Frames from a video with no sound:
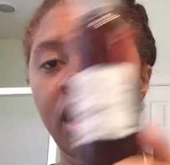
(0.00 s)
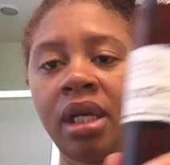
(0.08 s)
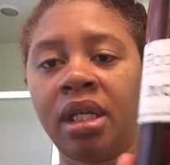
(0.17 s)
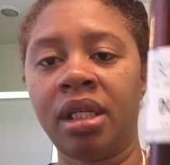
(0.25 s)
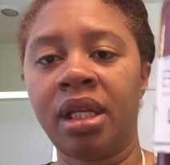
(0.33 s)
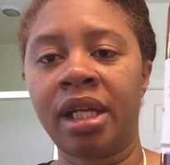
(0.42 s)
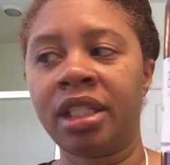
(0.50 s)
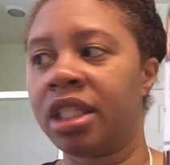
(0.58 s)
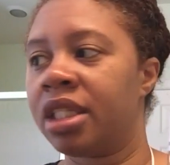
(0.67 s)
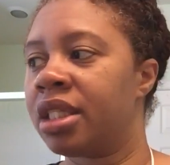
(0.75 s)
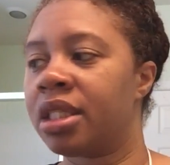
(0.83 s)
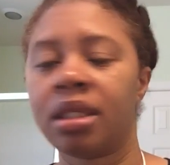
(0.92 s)
and
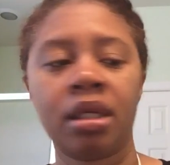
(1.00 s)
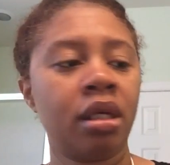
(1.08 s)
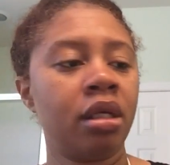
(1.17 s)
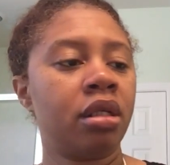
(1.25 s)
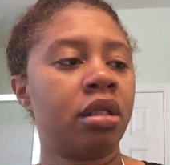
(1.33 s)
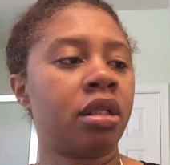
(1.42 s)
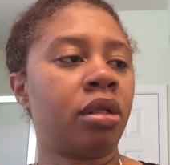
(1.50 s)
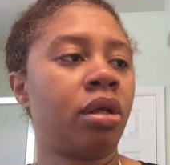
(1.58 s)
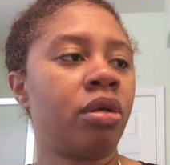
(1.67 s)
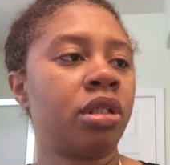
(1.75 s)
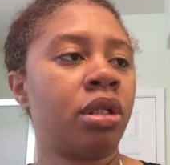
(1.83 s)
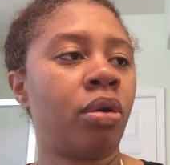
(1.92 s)
Duchess. So
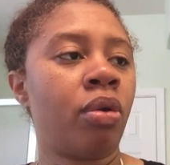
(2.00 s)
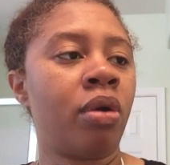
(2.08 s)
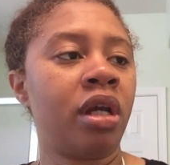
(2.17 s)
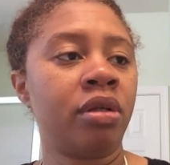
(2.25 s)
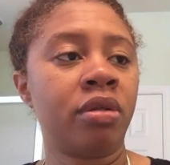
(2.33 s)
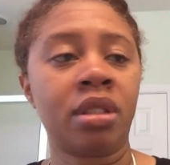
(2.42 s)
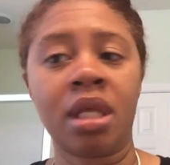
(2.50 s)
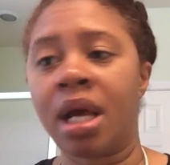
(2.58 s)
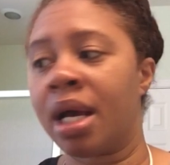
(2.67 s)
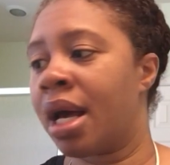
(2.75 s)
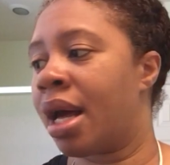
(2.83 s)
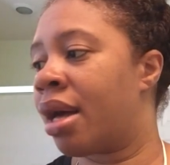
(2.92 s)
those are the oils that
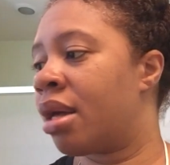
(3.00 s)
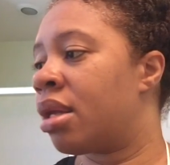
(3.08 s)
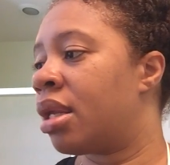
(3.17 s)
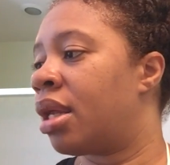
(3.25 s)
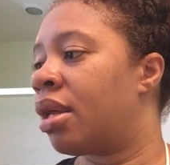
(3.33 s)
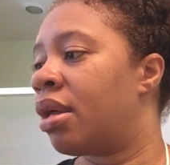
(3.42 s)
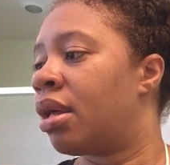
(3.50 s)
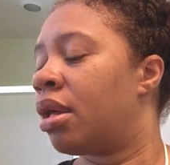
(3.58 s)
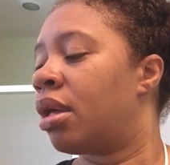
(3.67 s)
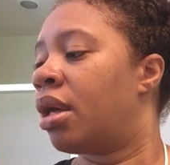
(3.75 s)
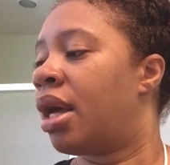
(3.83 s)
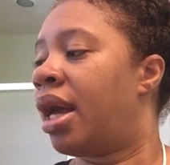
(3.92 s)
I got.
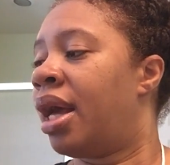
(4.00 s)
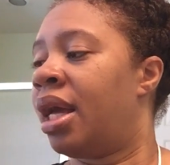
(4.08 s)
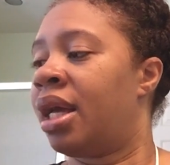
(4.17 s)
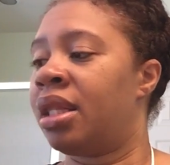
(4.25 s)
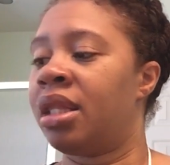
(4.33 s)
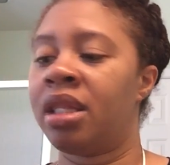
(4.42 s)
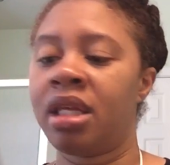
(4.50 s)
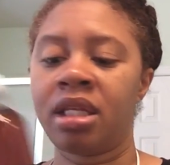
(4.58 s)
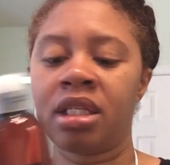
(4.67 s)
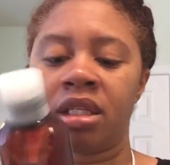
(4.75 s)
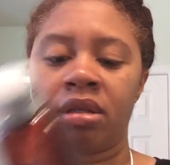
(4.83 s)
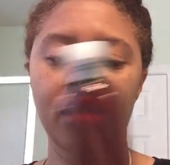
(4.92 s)
And
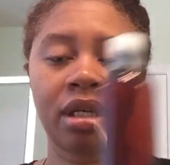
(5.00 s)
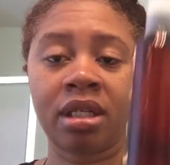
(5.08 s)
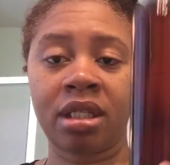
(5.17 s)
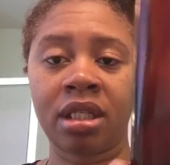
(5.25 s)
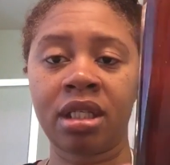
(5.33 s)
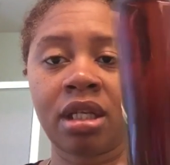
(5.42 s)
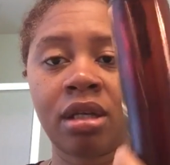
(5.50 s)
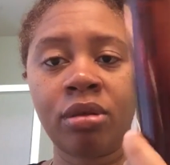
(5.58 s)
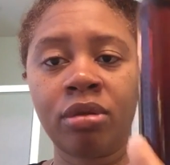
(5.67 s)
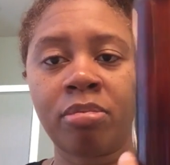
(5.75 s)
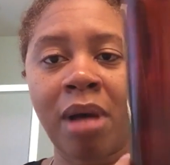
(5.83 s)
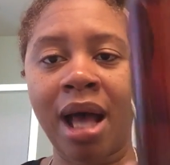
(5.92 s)
this is a
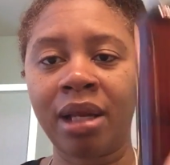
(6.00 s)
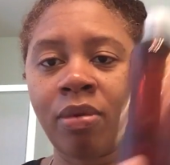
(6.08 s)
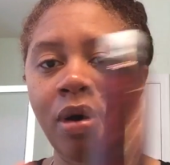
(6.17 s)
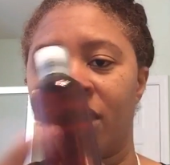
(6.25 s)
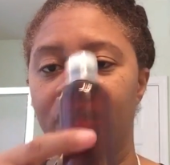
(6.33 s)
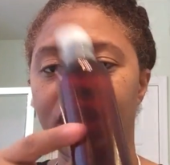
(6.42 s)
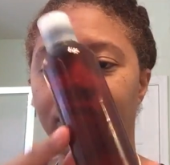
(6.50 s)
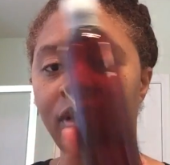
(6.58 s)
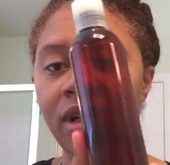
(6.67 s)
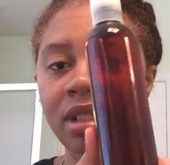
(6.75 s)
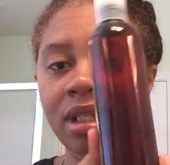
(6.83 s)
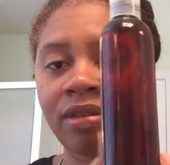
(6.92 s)
Skittles body wash. She
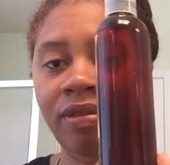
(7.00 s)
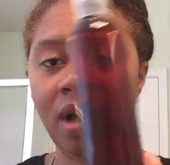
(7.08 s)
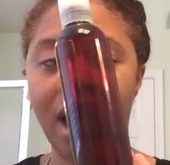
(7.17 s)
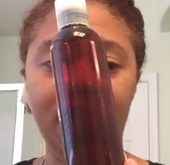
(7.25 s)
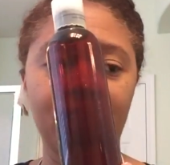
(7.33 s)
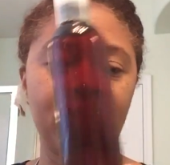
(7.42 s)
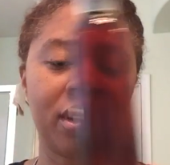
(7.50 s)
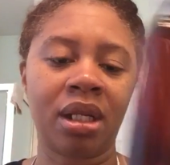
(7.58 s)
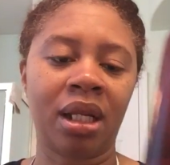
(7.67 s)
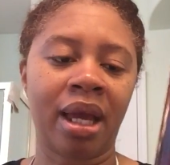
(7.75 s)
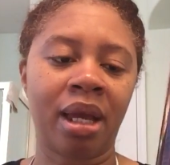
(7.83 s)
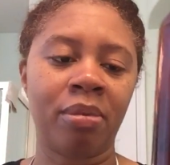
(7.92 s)
just forgot to put the
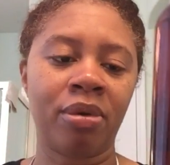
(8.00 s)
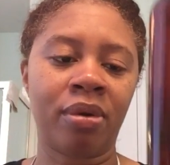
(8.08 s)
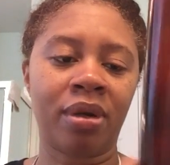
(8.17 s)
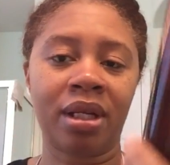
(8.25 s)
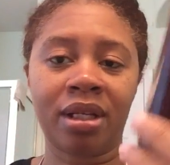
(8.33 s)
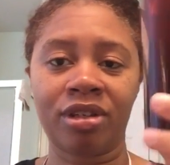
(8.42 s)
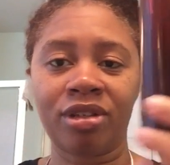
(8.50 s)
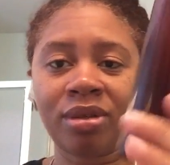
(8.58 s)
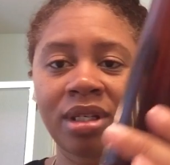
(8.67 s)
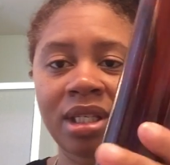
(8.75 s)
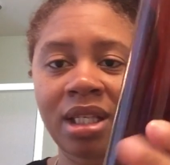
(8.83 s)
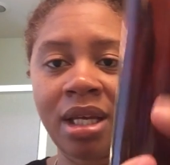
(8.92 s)
label on it. As you
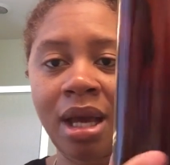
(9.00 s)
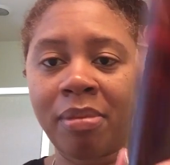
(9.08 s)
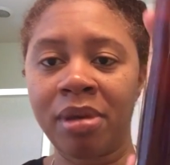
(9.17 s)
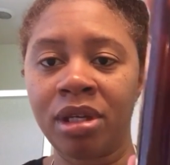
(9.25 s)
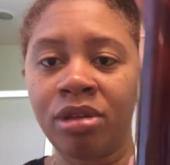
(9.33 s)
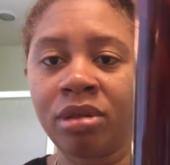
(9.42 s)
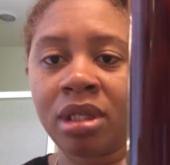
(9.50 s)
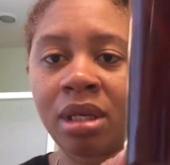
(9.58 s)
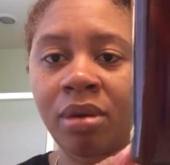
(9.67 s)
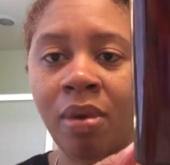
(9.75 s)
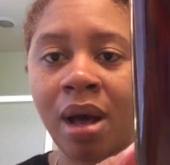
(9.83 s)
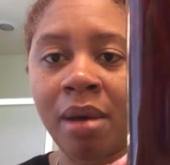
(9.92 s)
can see, I've been using
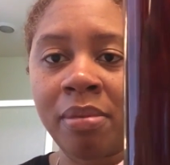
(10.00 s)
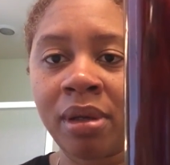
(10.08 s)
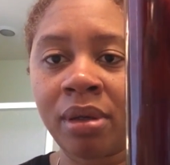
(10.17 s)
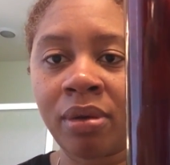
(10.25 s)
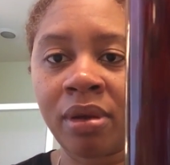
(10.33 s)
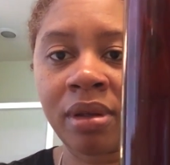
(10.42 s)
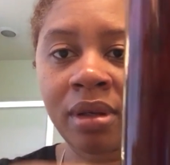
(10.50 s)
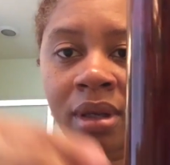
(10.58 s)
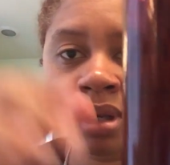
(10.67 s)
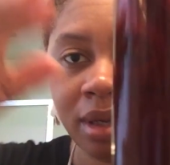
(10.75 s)
it while I've been on